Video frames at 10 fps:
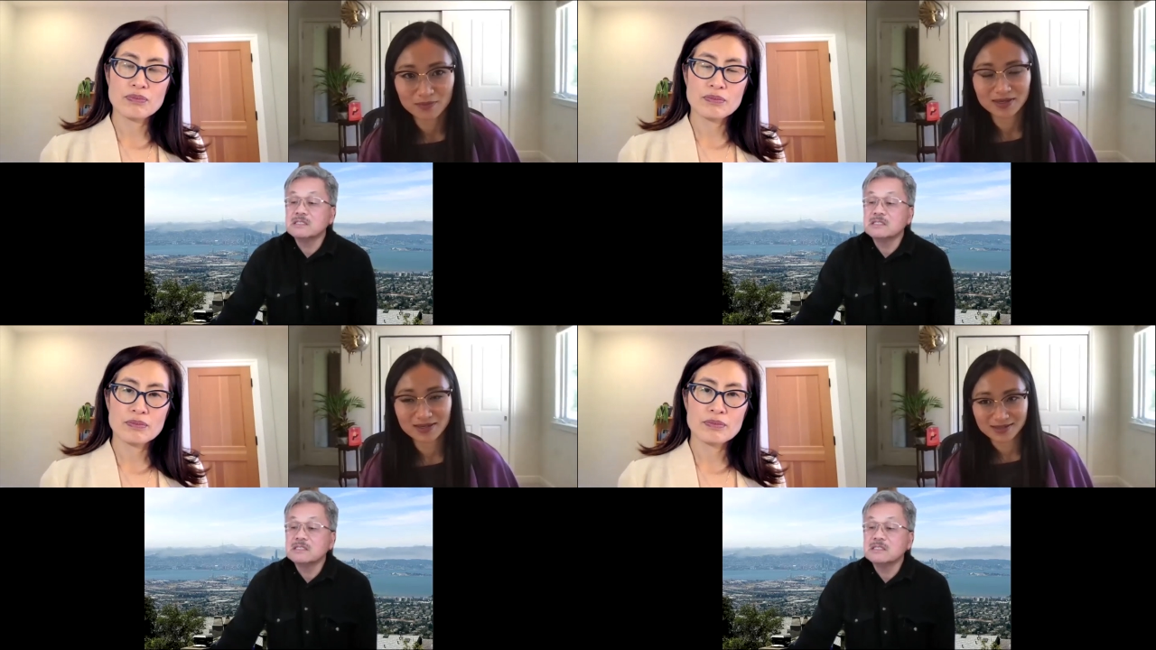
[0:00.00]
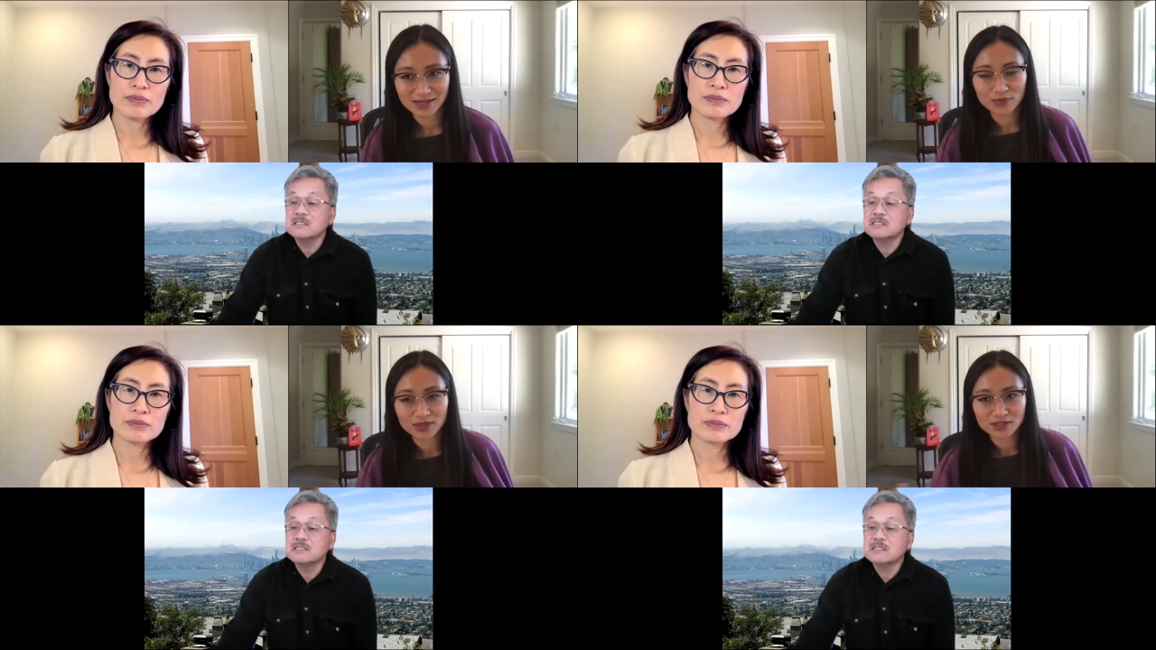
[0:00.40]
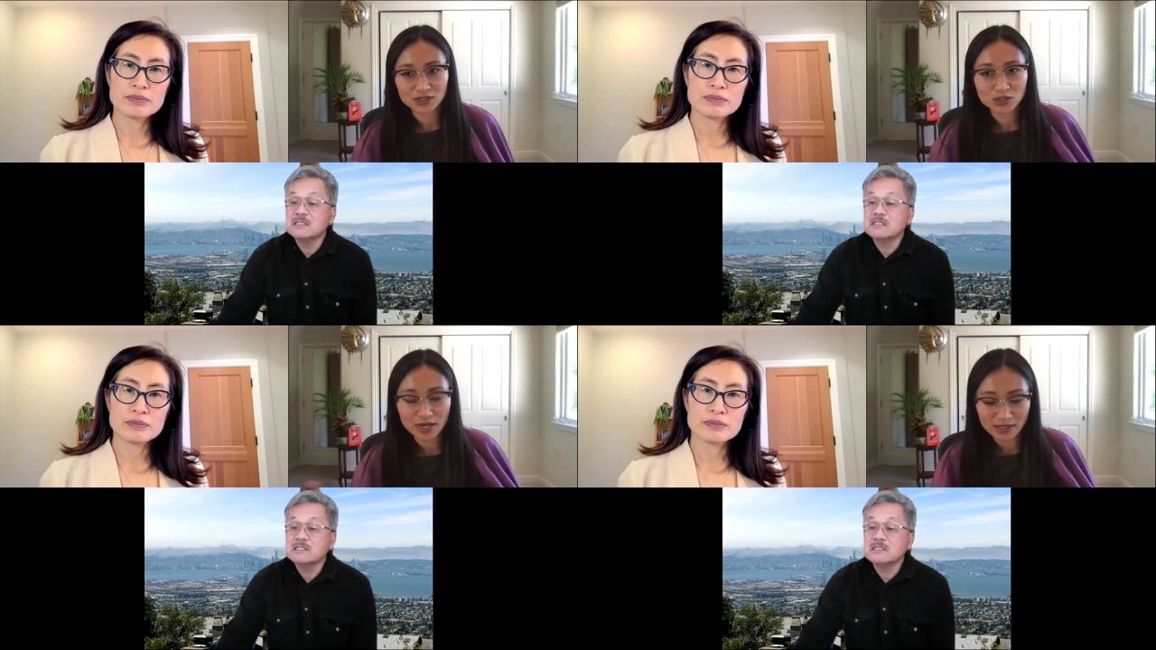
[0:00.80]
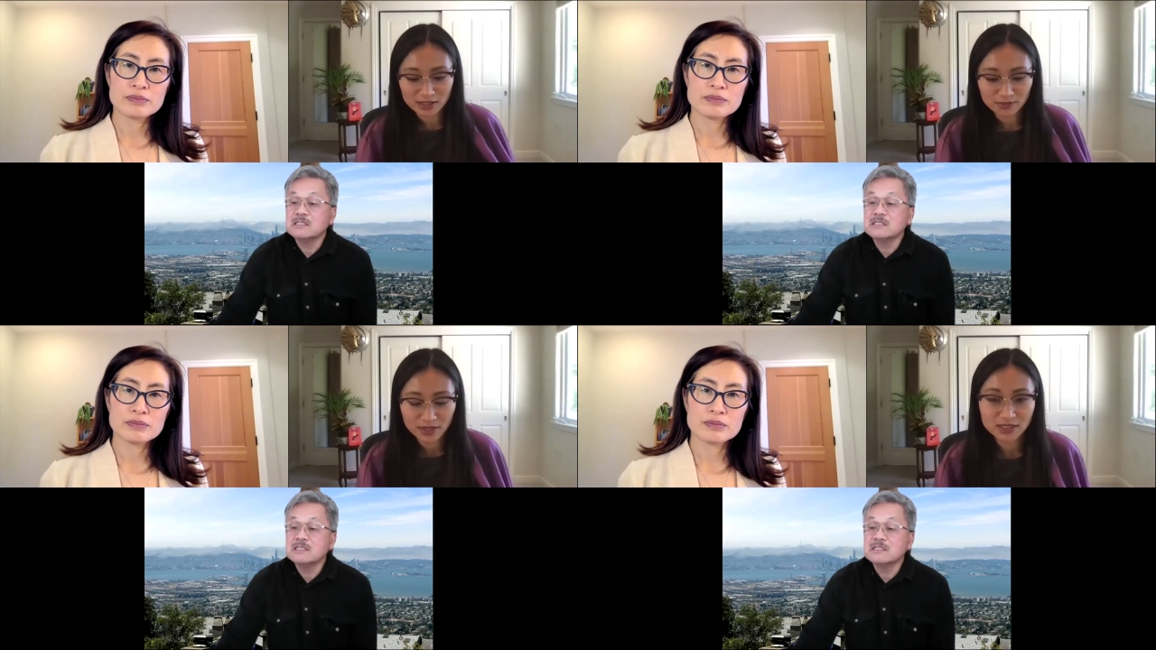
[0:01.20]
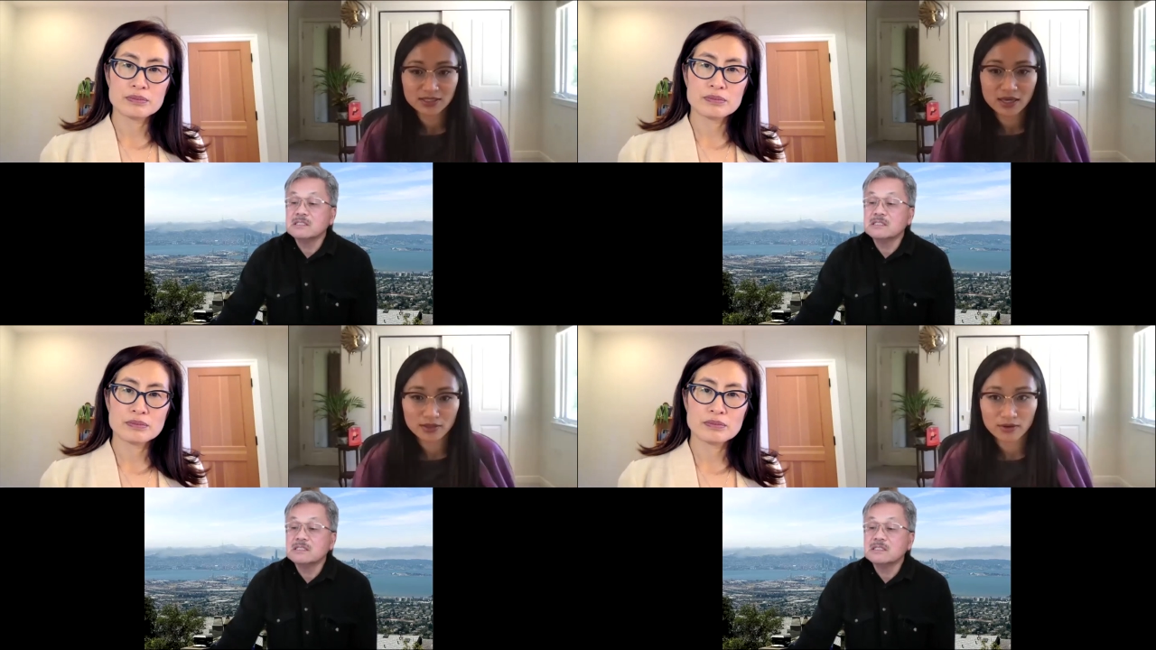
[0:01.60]
Speaker 1: because i was just trying to bring
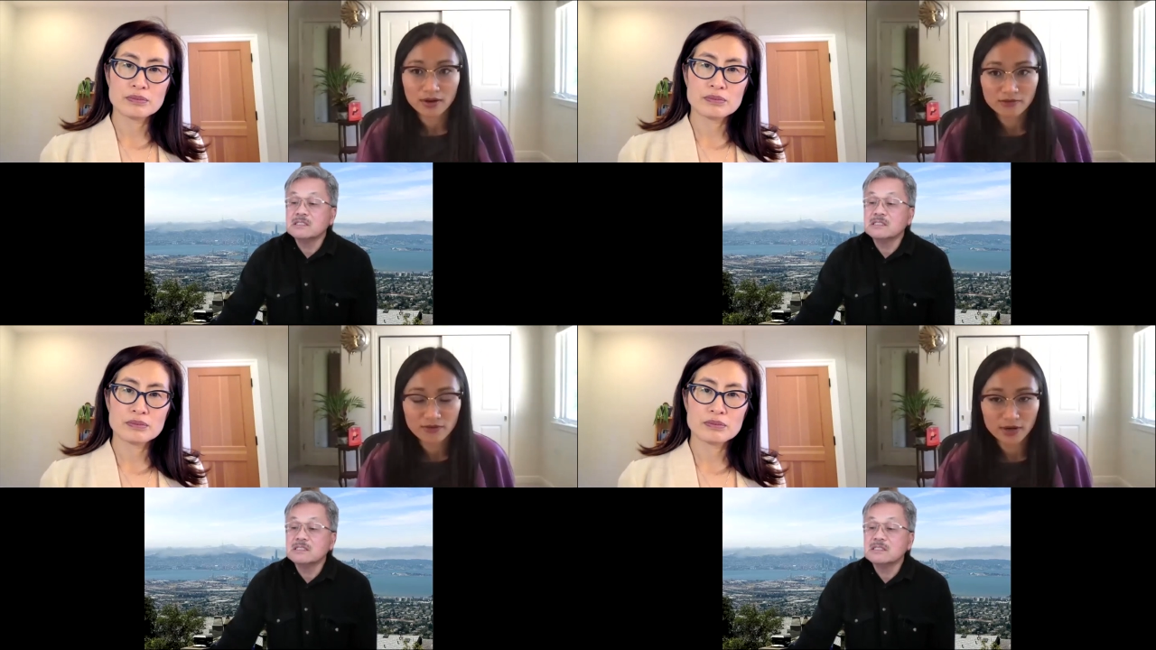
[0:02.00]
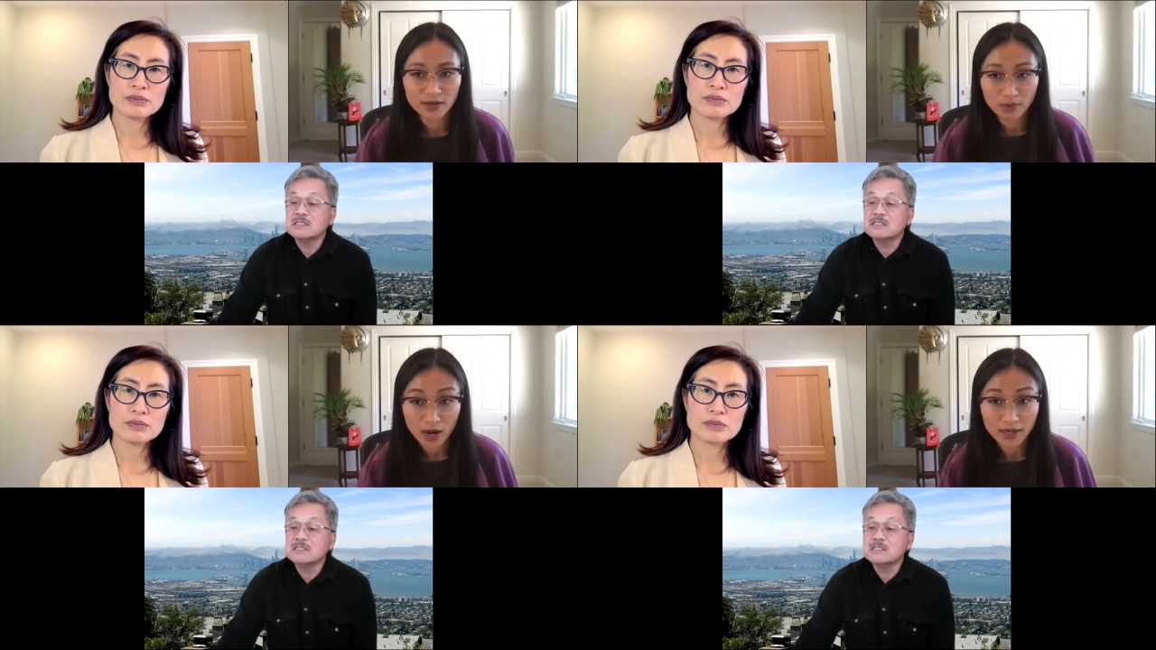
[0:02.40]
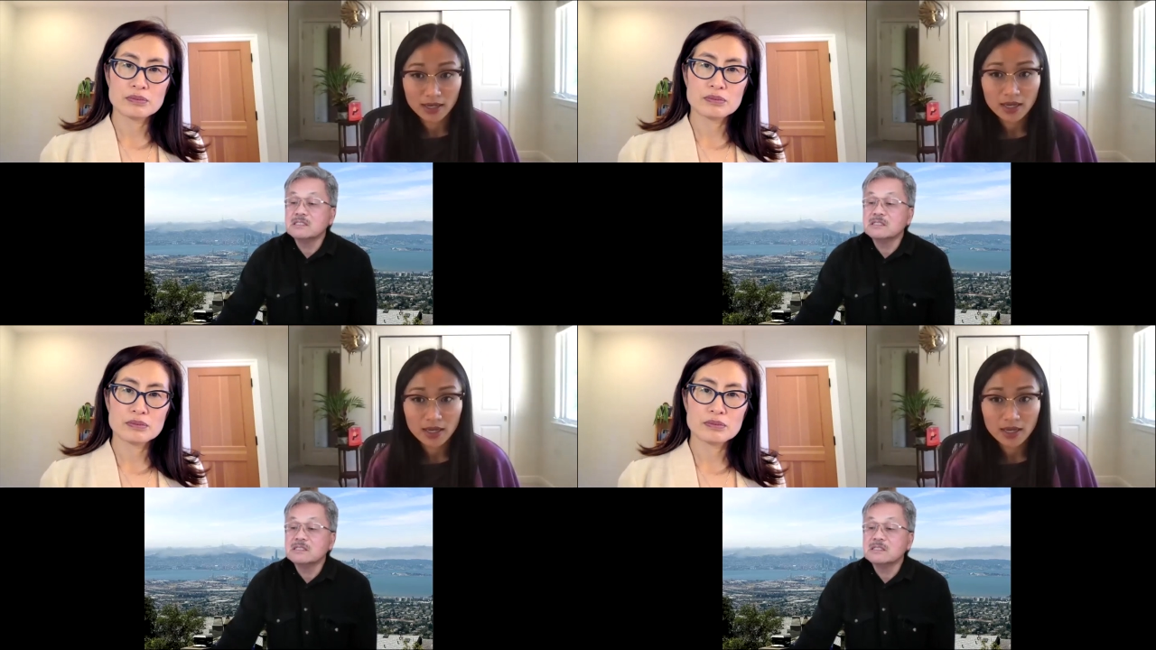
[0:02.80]
together a very broad